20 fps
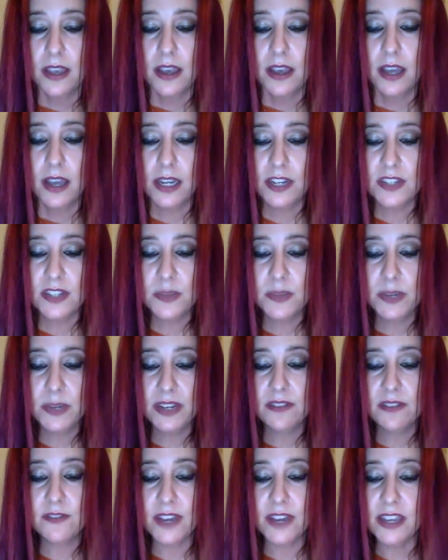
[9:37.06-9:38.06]
And I just want to
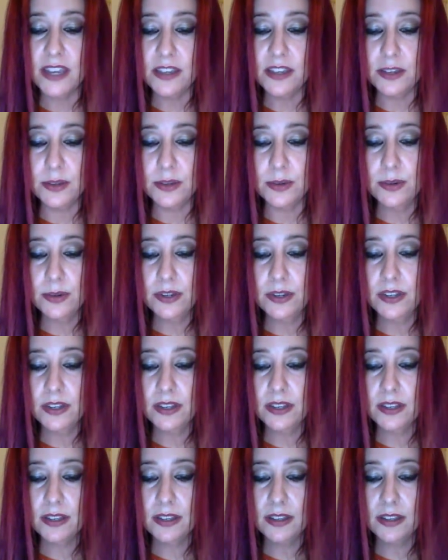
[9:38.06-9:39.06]
invite you,
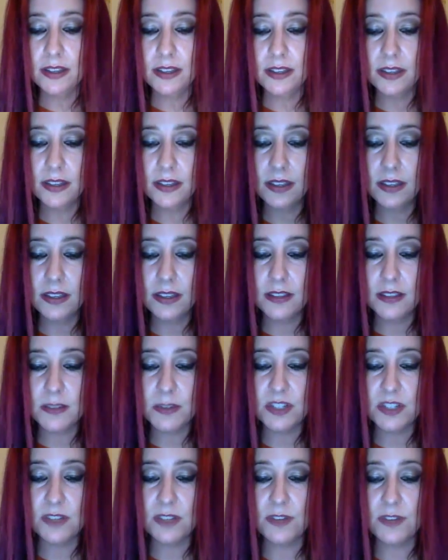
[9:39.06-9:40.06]
especially if